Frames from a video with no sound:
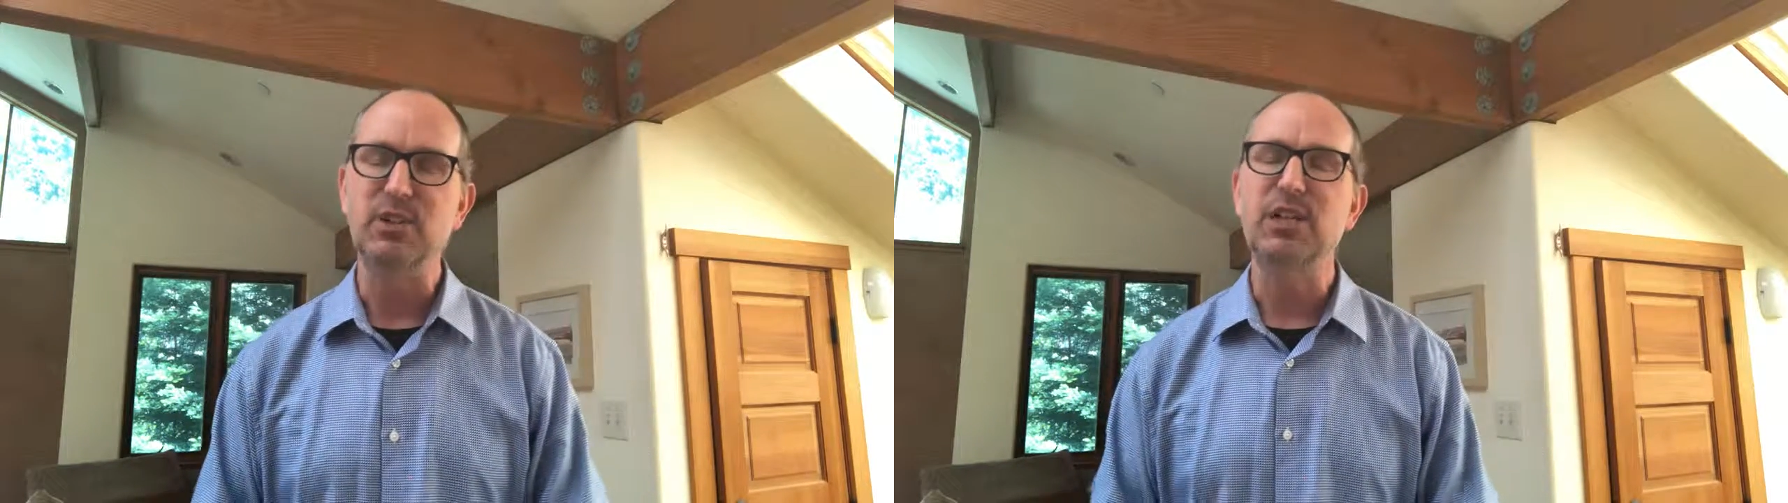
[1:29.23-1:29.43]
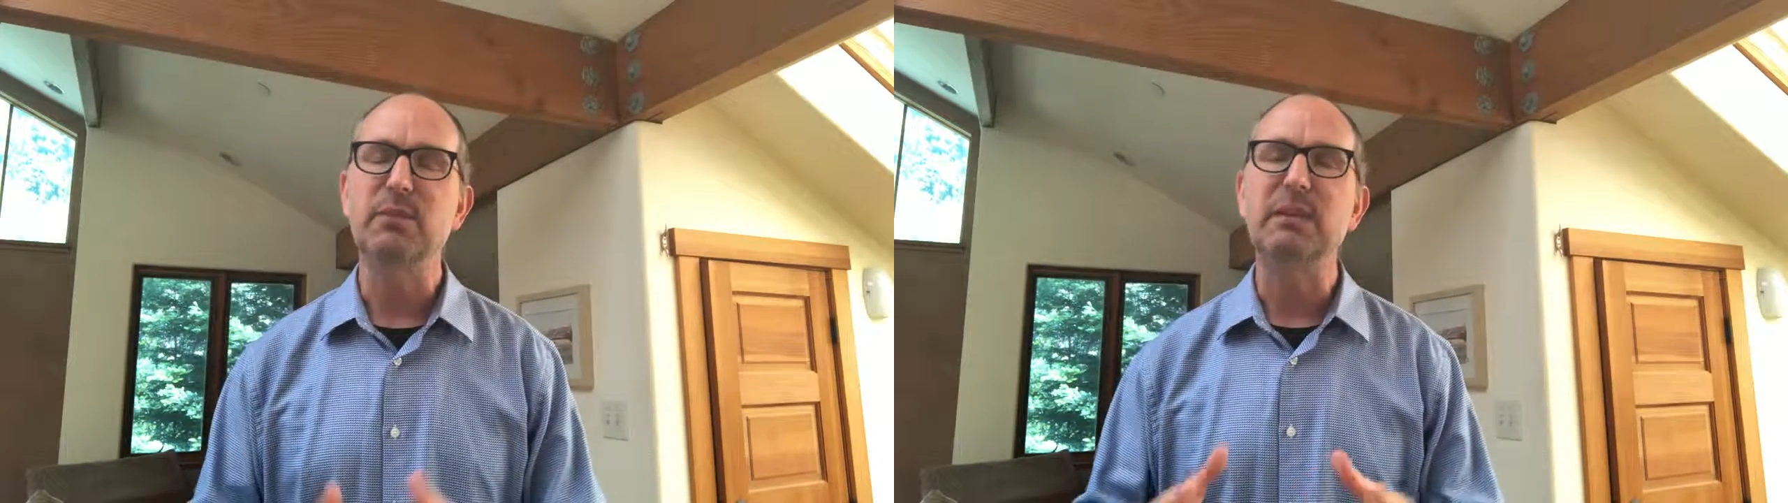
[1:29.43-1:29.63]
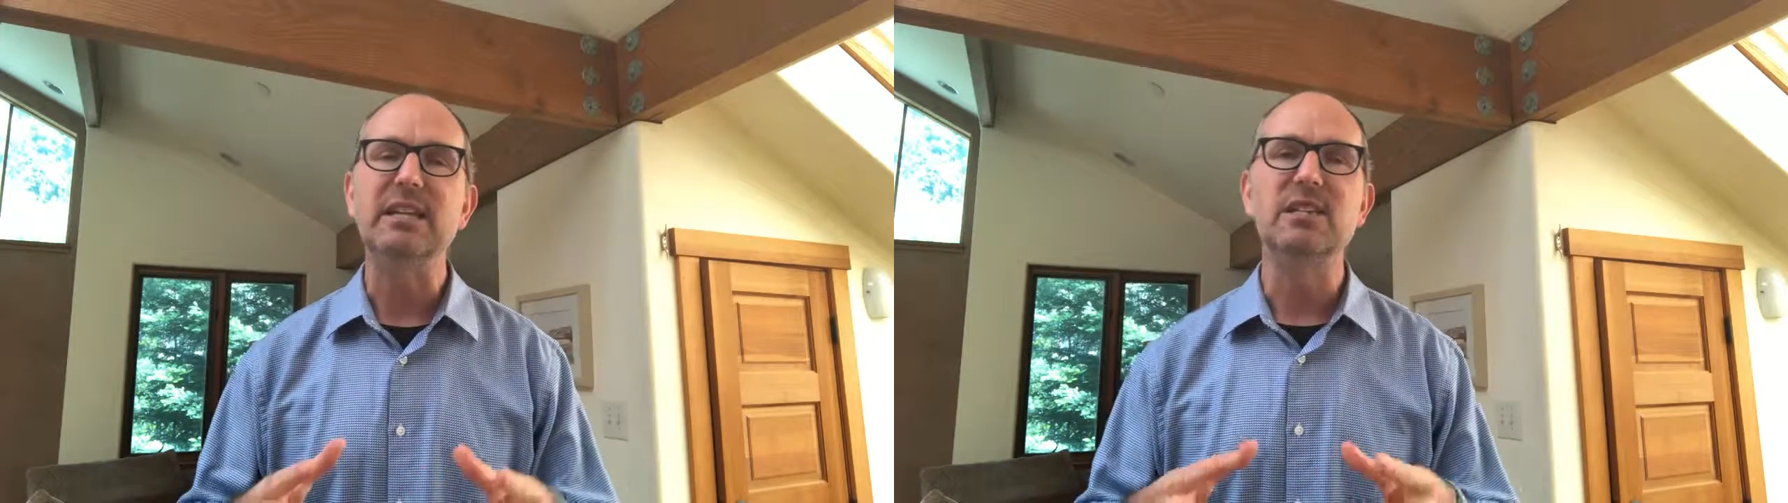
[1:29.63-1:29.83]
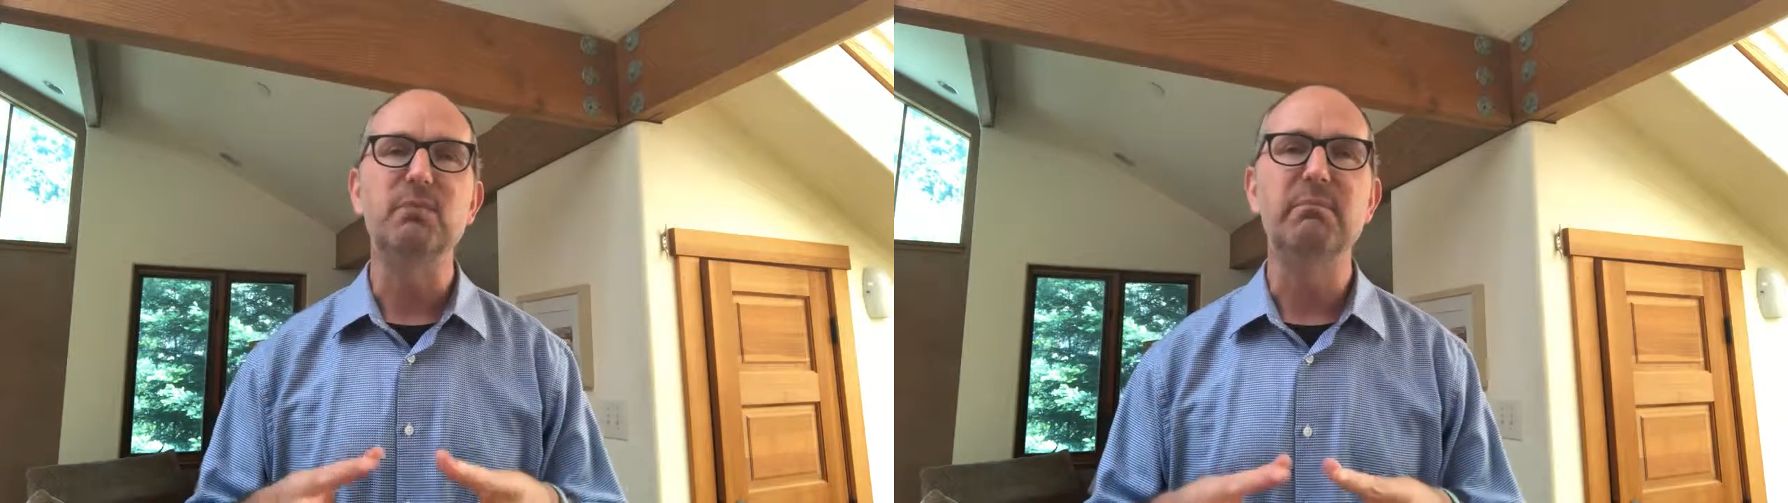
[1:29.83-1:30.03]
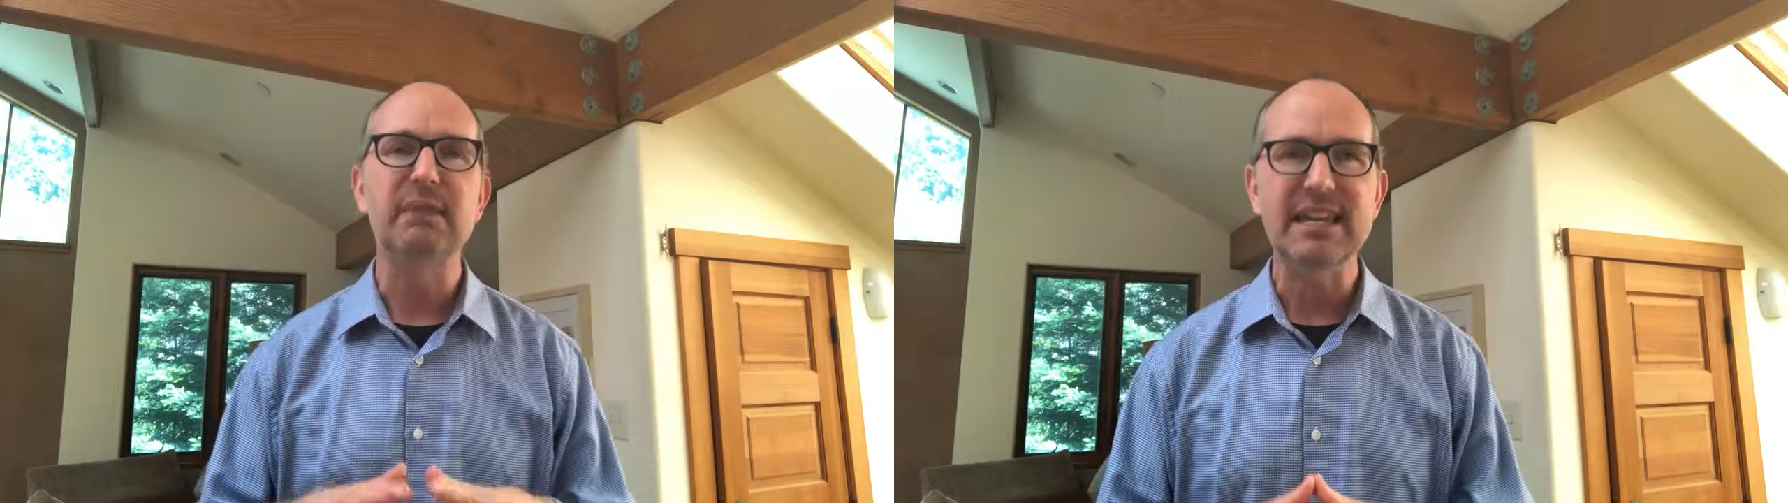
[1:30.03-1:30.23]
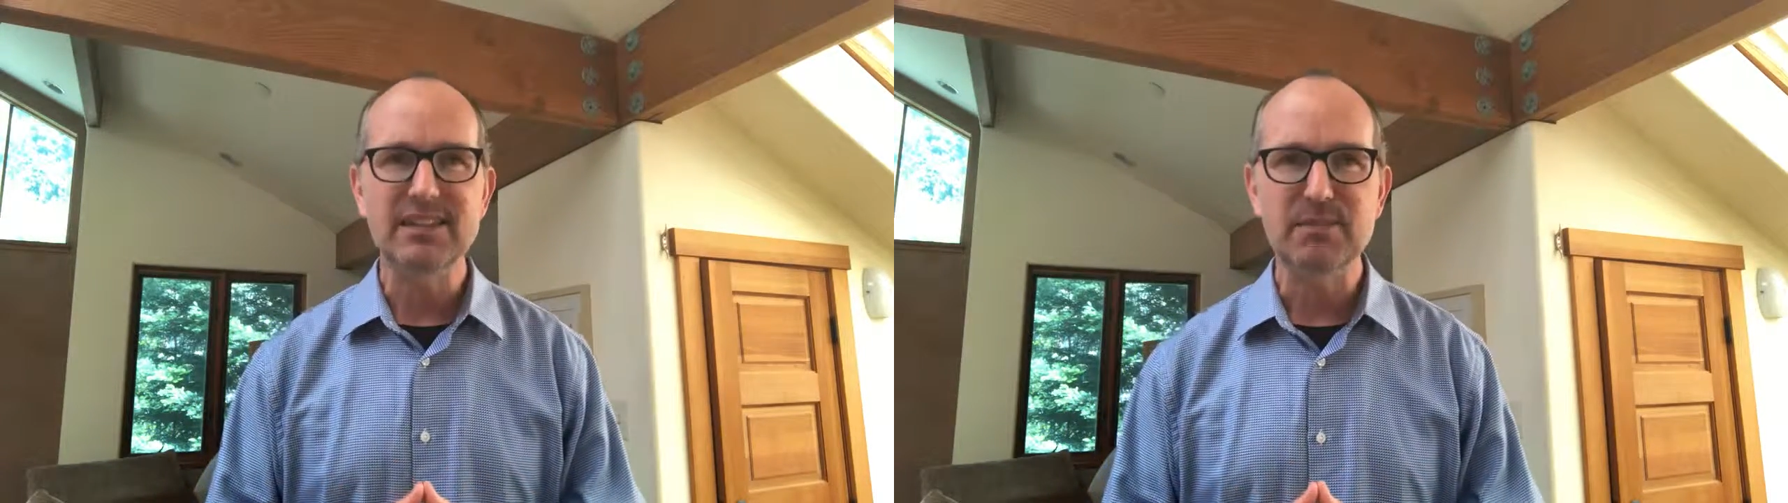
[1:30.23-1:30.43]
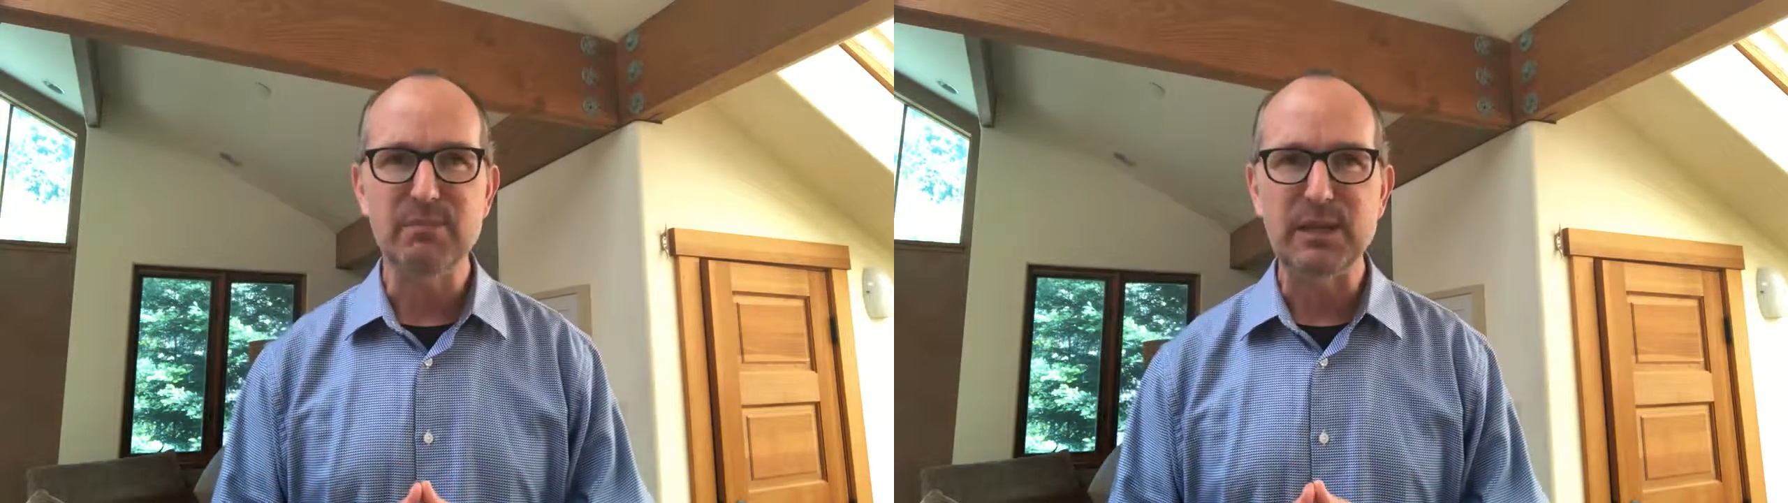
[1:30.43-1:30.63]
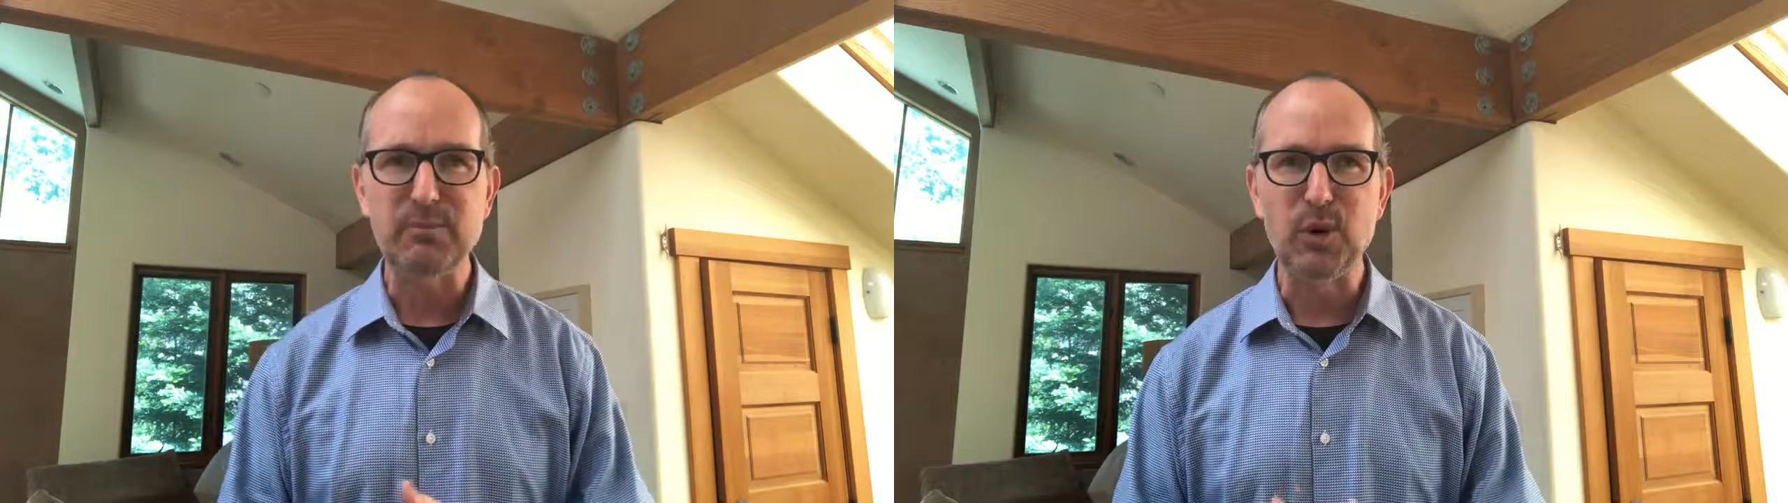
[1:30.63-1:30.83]
You're going to meet some amazing
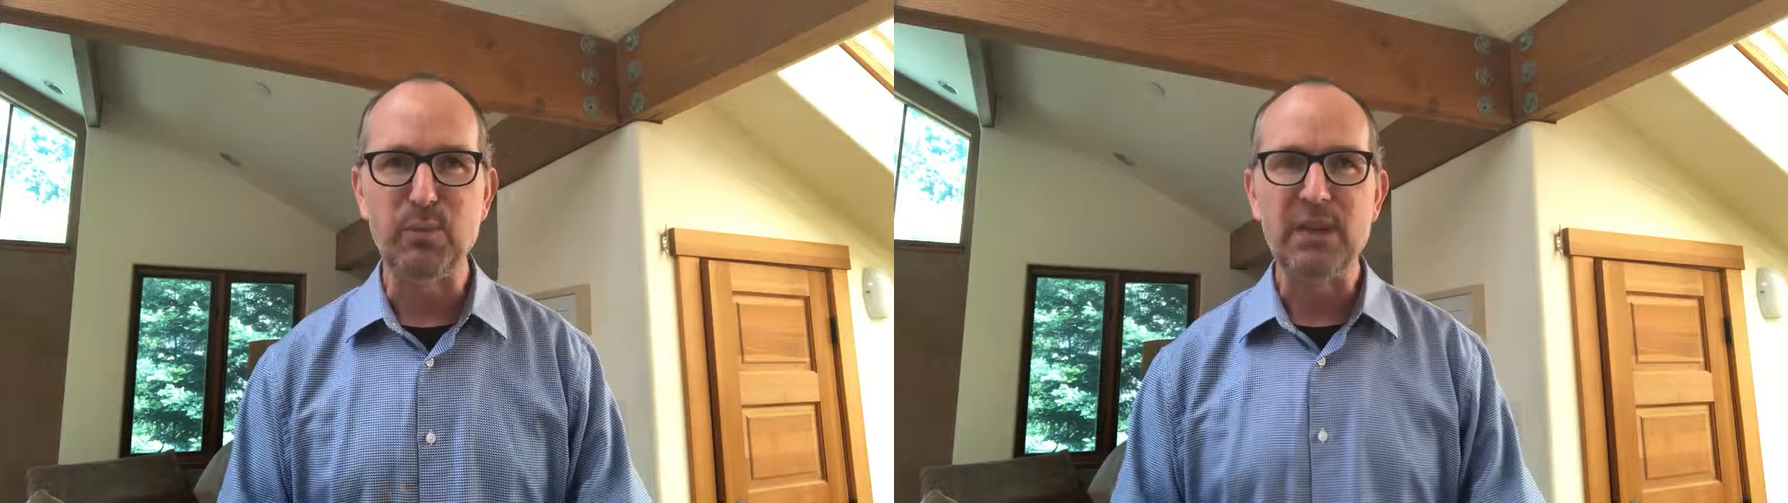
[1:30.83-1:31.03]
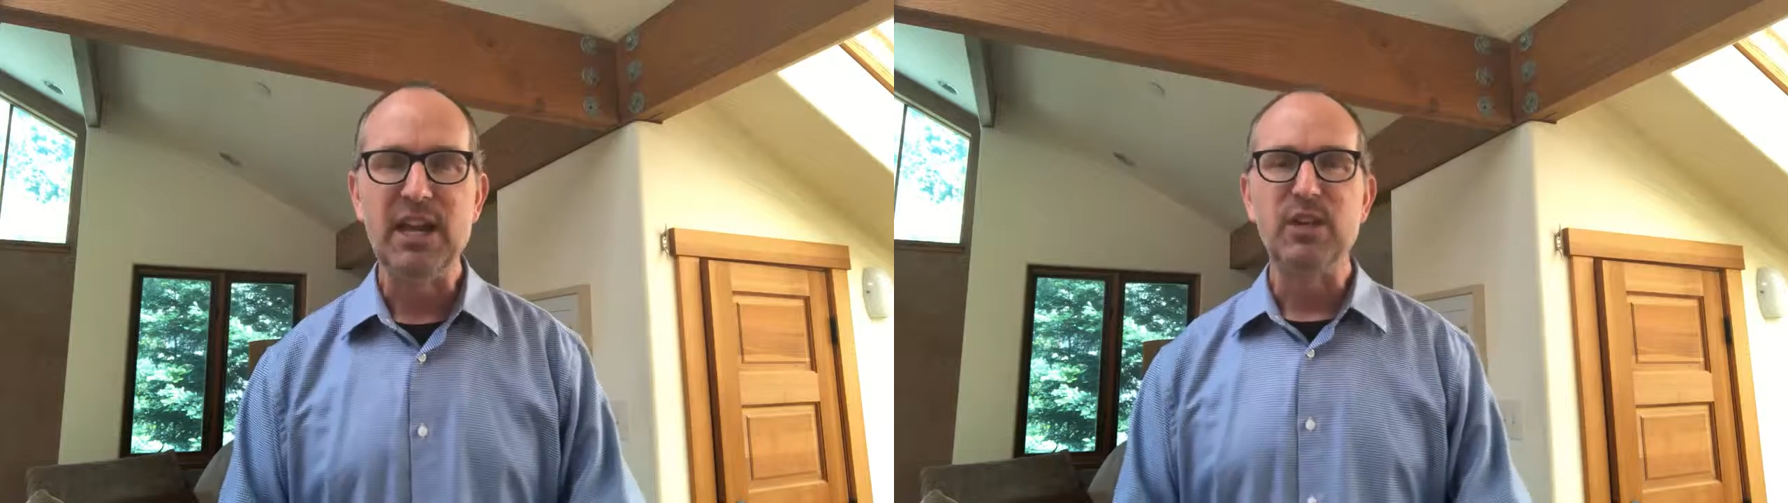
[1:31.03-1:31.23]
people.